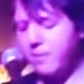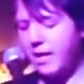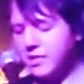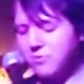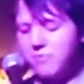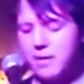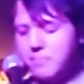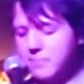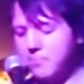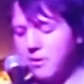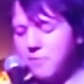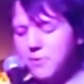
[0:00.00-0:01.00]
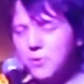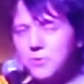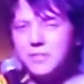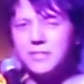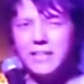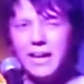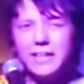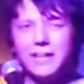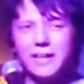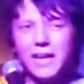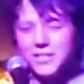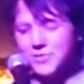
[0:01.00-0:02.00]
bags ripped, but of course
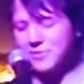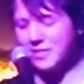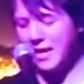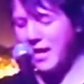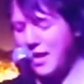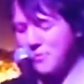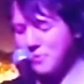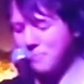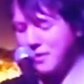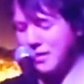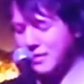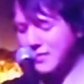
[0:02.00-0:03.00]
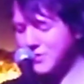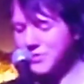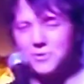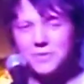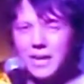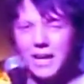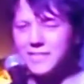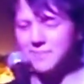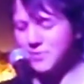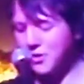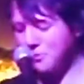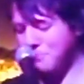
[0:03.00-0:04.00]
taking extra care with my suitcase of
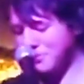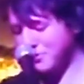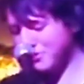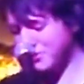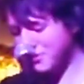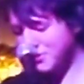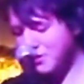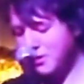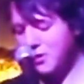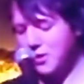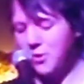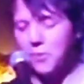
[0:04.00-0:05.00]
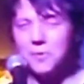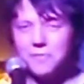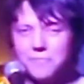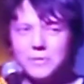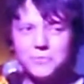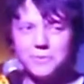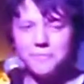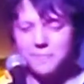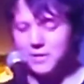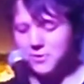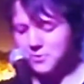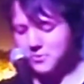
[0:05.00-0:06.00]
notebooks, all of which were
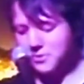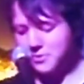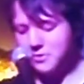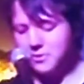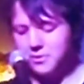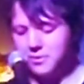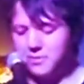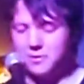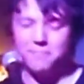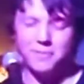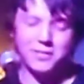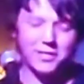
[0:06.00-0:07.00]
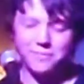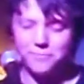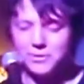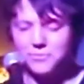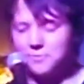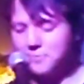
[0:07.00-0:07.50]
filled, but none of which were